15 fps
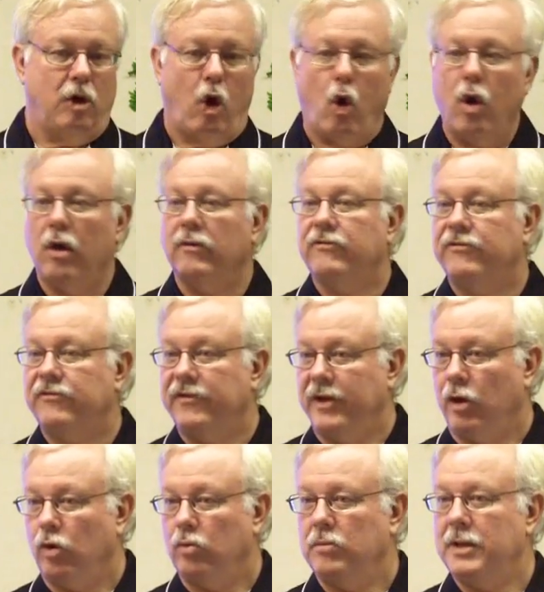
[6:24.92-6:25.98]
oil
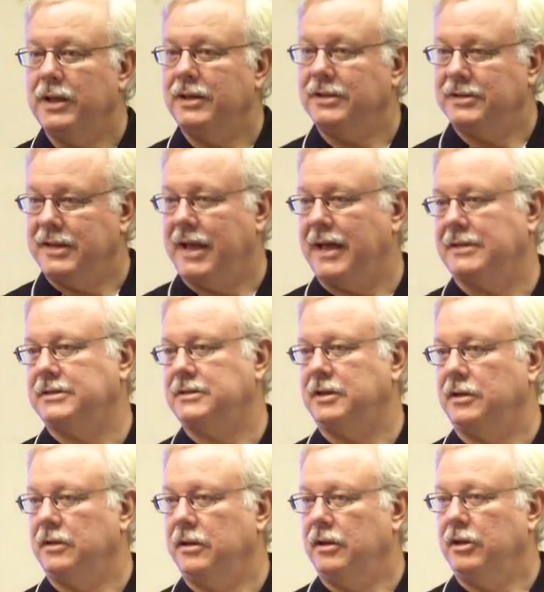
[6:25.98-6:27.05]
film test.
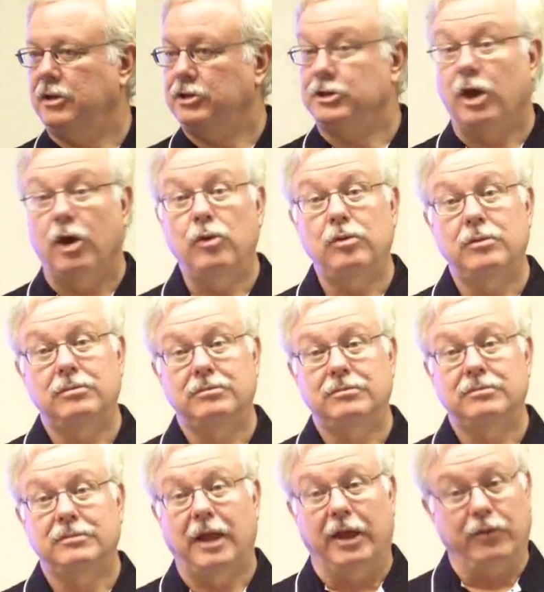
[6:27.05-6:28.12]
So
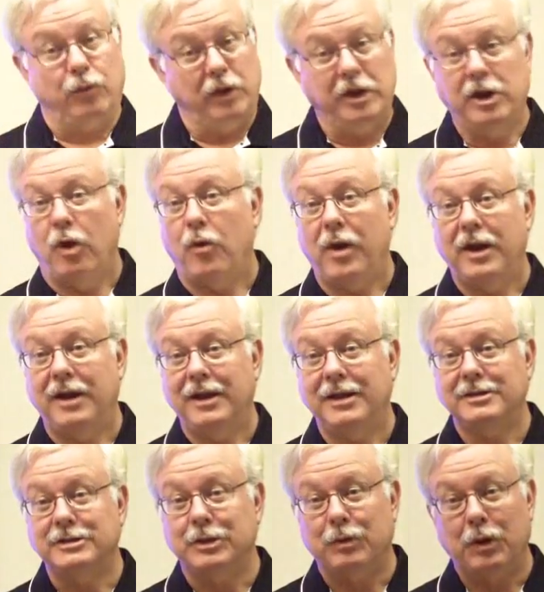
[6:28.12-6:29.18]
if we know what it
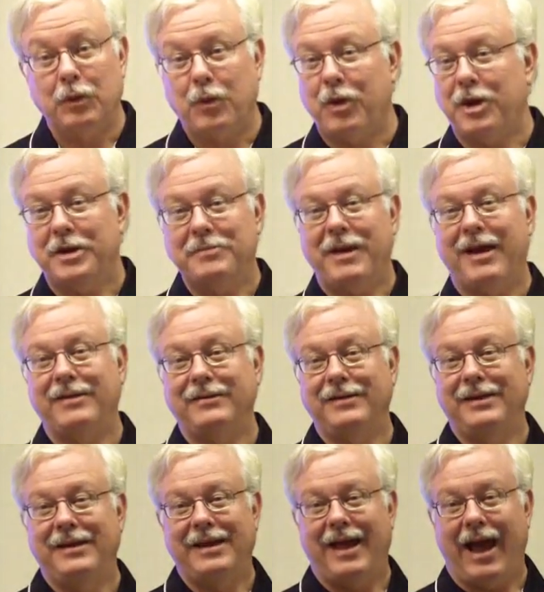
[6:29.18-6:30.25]
is and we're worried about
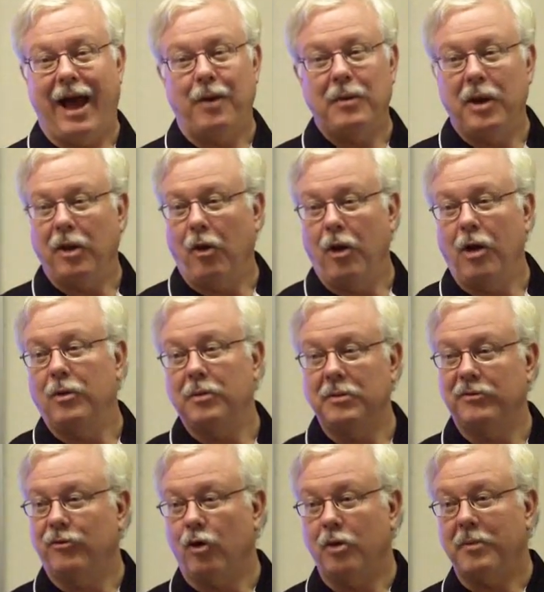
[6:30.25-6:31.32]
how well oil will
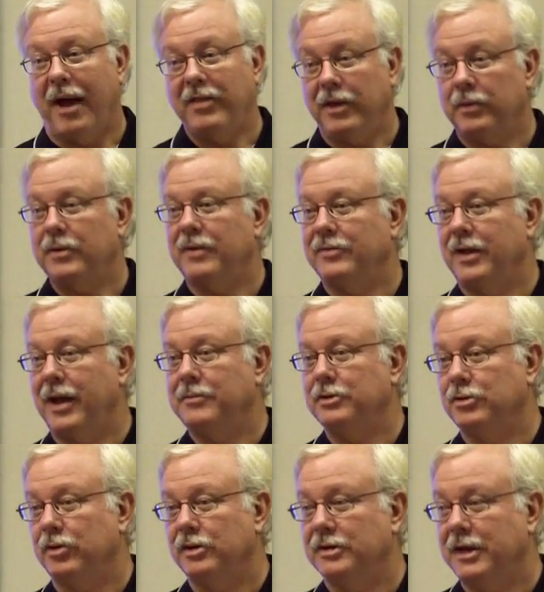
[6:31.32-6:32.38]
perform, I think we have a
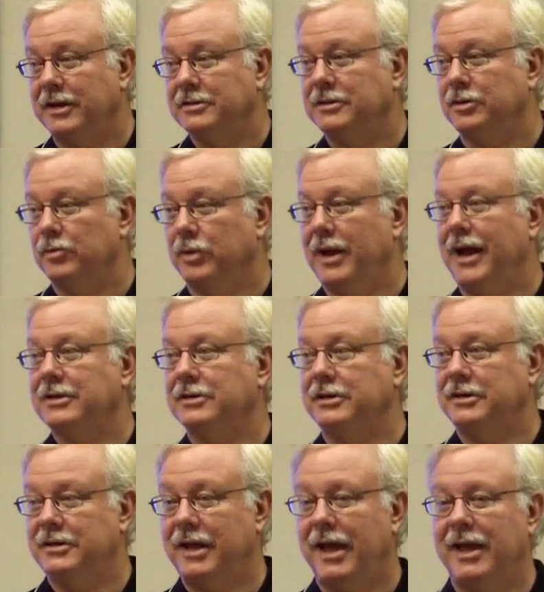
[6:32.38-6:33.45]
laboratory test that would actually
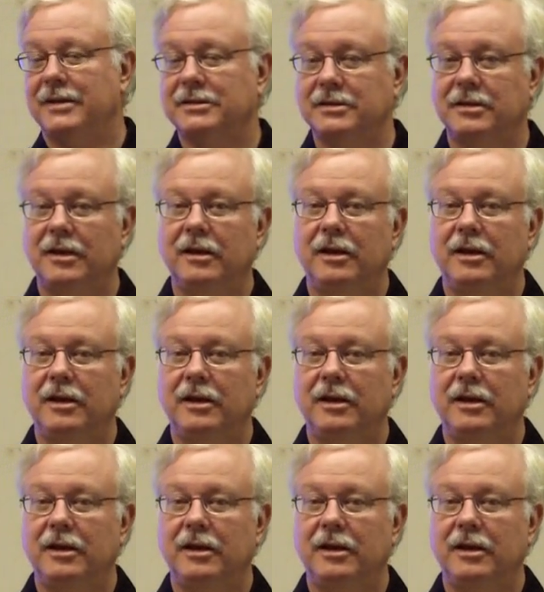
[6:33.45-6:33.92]
test